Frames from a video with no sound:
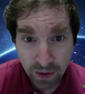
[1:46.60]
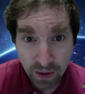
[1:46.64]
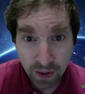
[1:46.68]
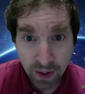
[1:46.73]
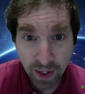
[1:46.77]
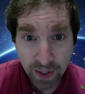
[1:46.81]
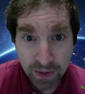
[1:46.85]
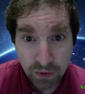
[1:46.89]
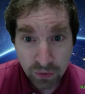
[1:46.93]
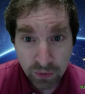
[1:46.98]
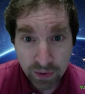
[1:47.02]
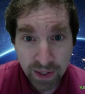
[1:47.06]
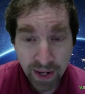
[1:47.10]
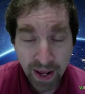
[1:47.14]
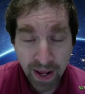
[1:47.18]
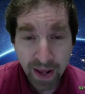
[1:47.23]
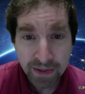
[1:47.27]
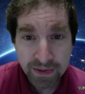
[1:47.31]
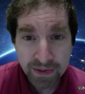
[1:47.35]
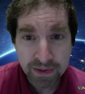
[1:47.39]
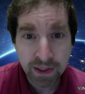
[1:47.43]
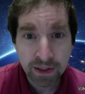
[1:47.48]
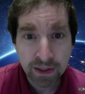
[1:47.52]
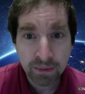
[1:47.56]
and you can
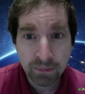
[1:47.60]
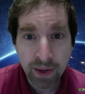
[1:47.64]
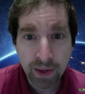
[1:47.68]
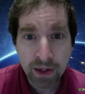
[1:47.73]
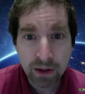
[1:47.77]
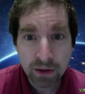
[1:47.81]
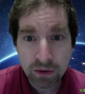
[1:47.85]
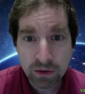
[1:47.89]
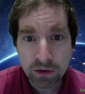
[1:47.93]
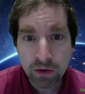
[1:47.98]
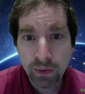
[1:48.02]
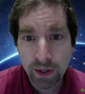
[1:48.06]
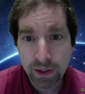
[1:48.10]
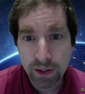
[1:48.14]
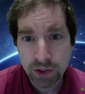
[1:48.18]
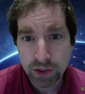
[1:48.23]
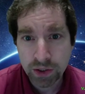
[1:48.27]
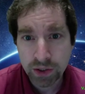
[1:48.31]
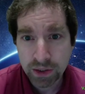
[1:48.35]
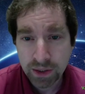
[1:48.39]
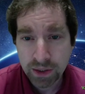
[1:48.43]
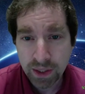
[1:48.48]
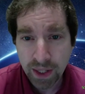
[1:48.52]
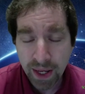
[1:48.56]
ask it a medical
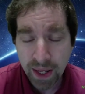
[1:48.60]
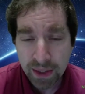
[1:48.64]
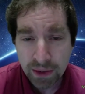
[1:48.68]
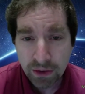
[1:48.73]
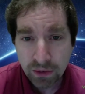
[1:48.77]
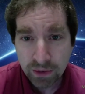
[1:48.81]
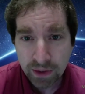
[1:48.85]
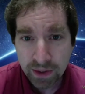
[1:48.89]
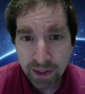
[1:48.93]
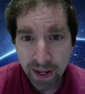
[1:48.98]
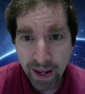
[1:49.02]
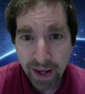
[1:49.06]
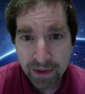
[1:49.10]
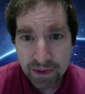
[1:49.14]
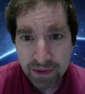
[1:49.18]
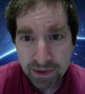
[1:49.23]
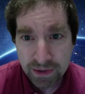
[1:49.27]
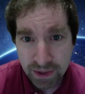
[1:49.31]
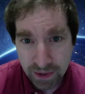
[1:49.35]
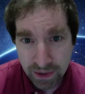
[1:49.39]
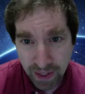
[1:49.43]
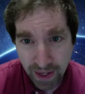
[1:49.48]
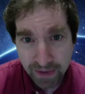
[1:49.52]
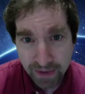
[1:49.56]
question, and you can
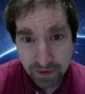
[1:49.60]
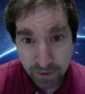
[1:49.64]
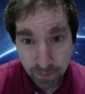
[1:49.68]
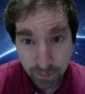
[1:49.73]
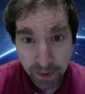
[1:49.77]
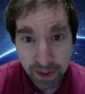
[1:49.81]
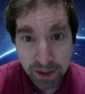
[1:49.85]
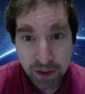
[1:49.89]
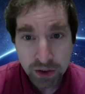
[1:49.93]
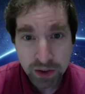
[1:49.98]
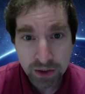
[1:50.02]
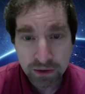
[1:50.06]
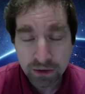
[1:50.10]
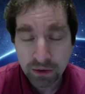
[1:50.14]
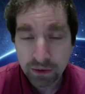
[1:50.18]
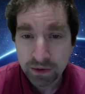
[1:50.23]
ask it as a patient.